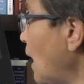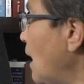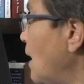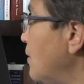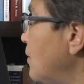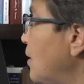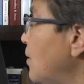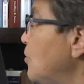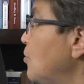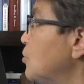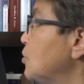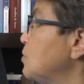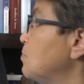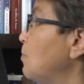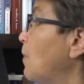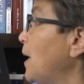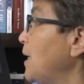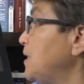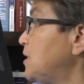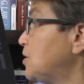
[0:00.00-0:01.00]
And then there's
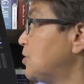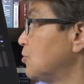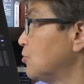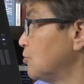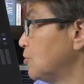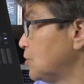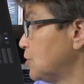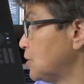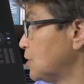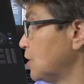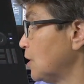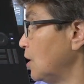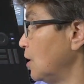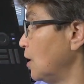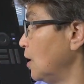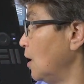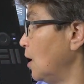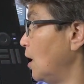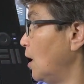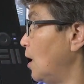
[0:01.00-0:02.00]
Meissner's
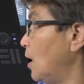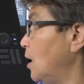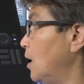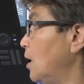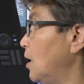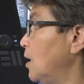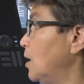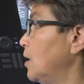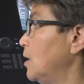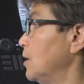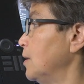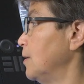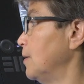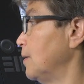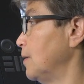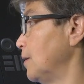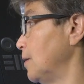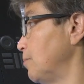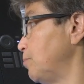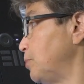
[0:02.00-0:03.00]
uh,
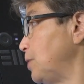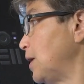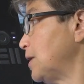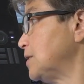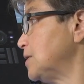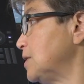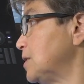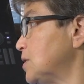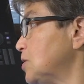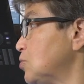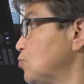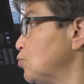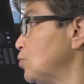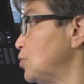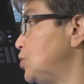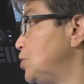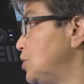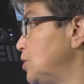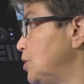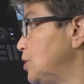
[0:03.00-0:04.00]
plexus,
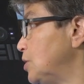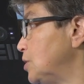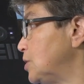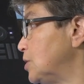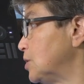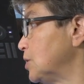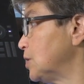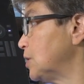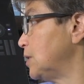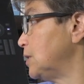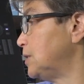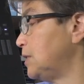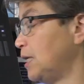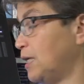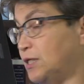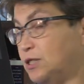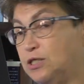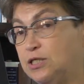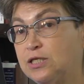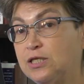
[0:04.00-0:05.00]
which is
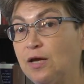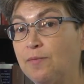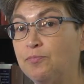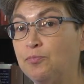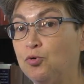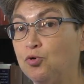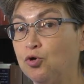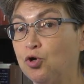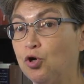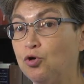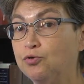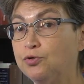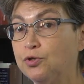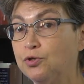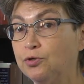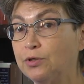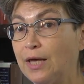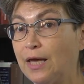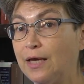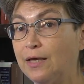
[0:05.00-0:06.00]
contains
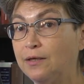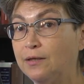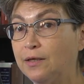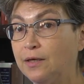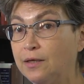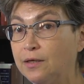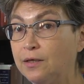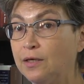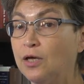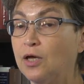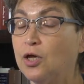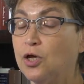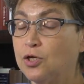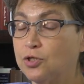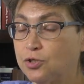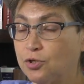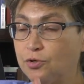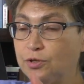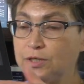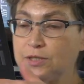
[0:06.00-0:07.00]
submucosal ganglia.
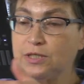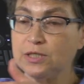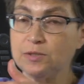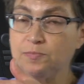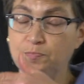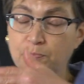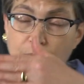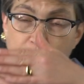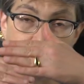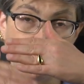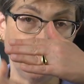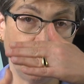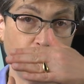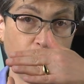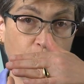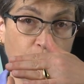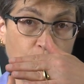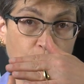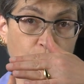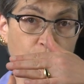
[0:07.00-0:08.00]
So this is
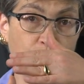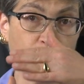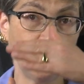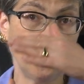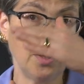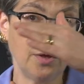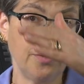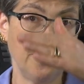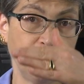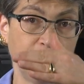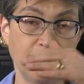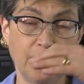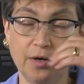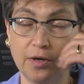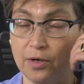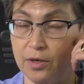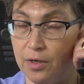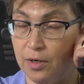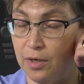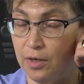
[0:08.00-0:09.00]
below
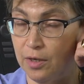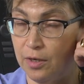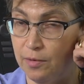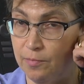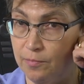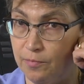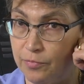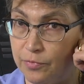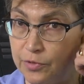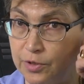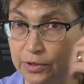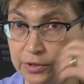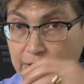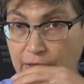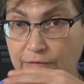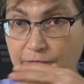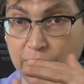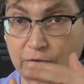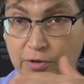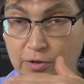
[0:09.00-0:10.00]
the um, the
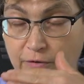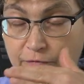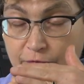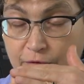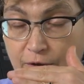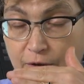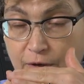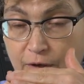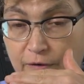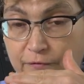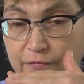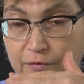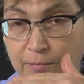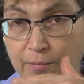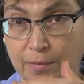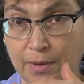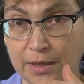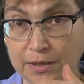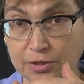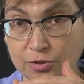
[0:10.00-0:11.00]
level of the of the
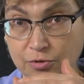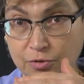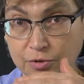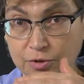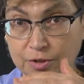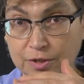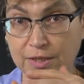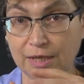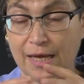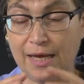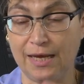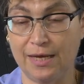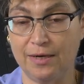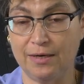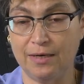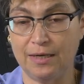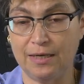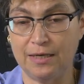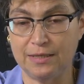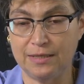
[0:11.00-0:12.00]
muscles,
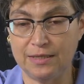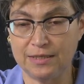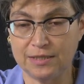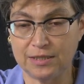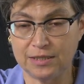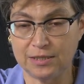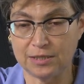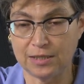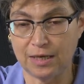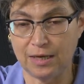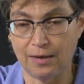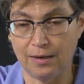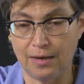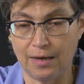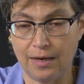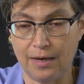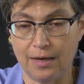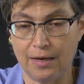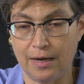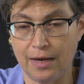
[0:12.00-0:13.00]
and it, this is a,
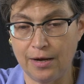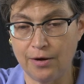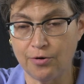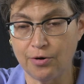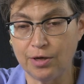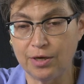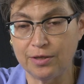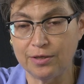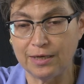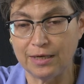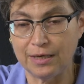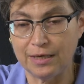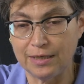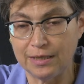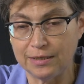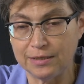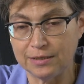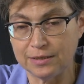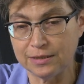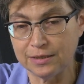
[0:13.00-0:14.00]
an area that
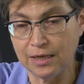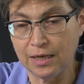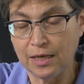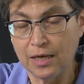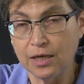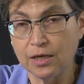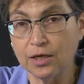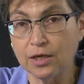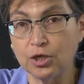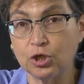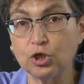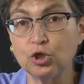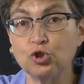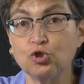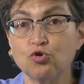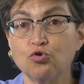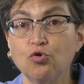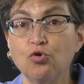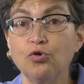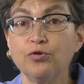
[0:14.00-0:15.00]
is going to
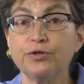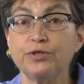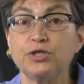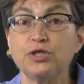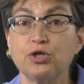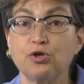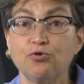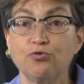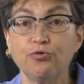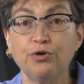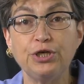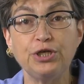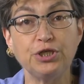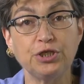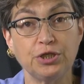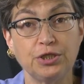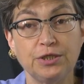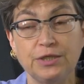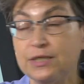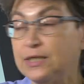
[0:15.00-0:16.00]
control the
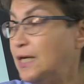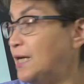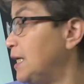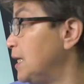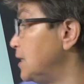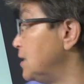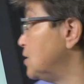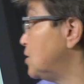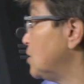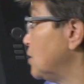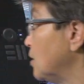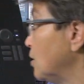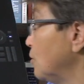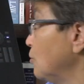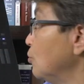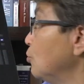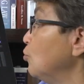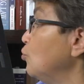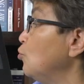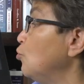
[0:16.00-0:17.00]
secretions into the
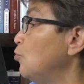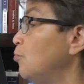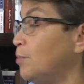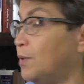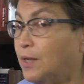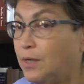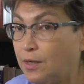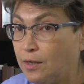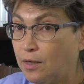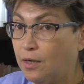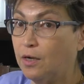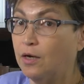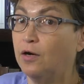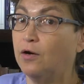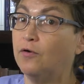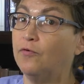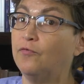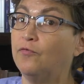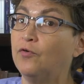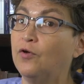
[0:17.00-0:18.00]
lumen
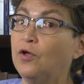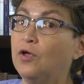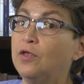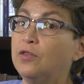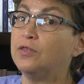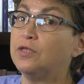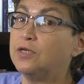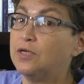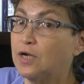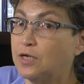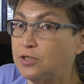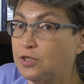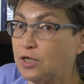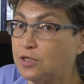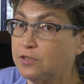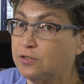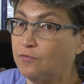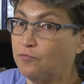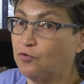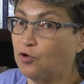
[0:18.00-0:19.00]
of the
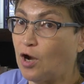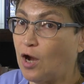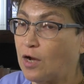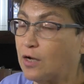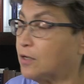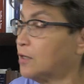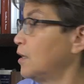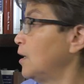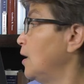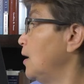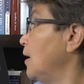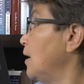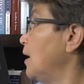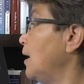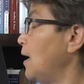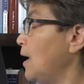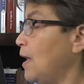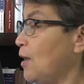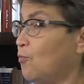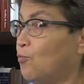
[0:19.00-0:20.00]
digestive tract.
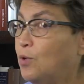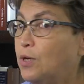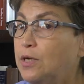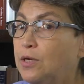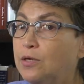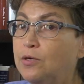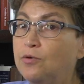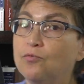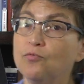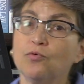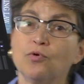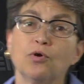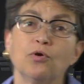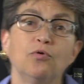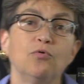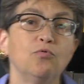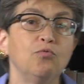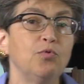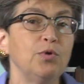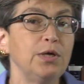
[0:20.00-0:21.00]
And we, re
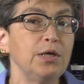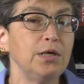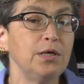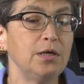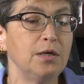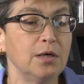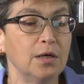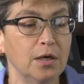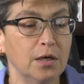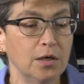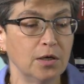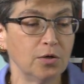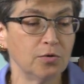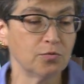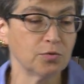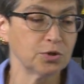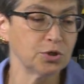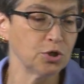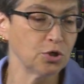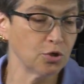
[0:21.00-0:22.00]
we uh,
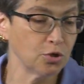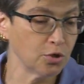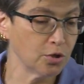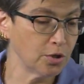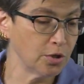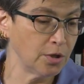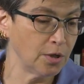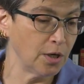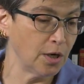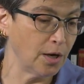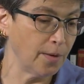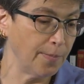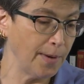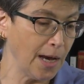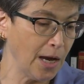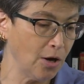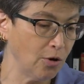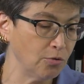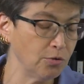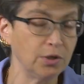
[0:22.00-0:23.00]
return
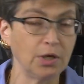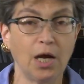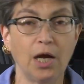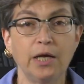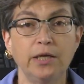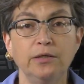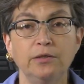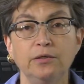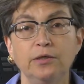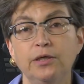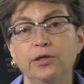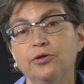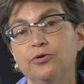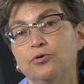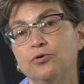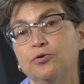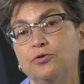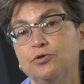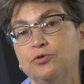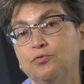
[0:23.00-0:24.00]
about nine
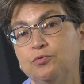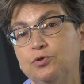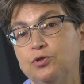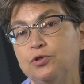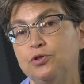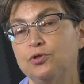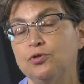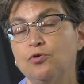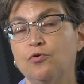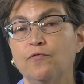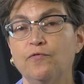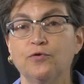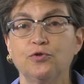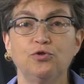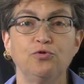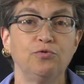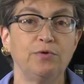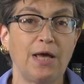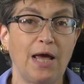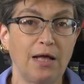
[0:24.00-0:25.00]
liters, which is over
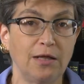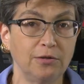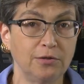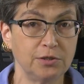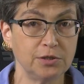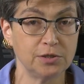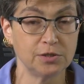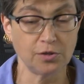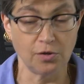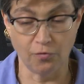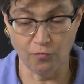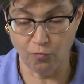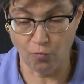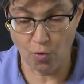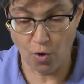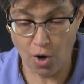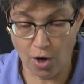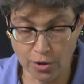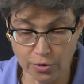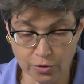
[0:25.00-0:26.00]
two gallons of
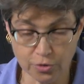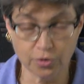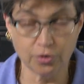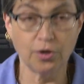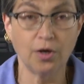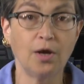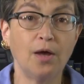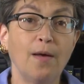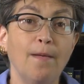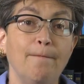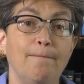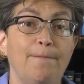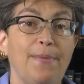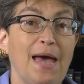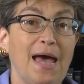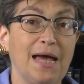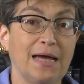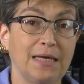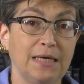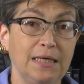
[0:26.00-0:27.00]
water,
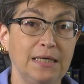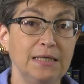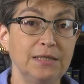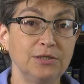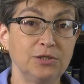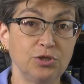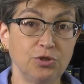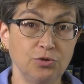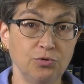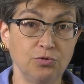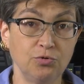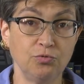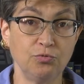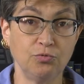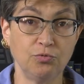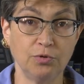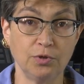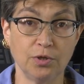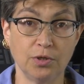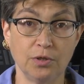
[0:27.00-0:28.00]
back
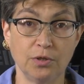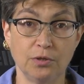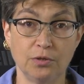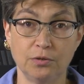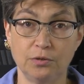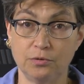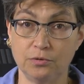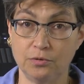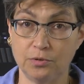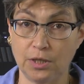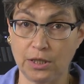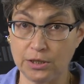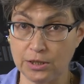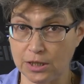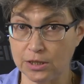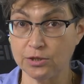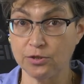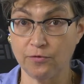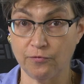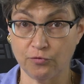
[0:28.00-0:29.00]
into the
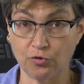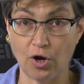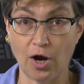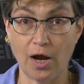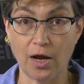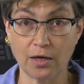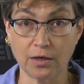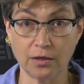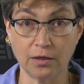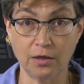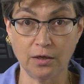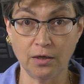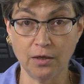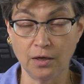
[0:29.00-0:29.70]
digestive tract.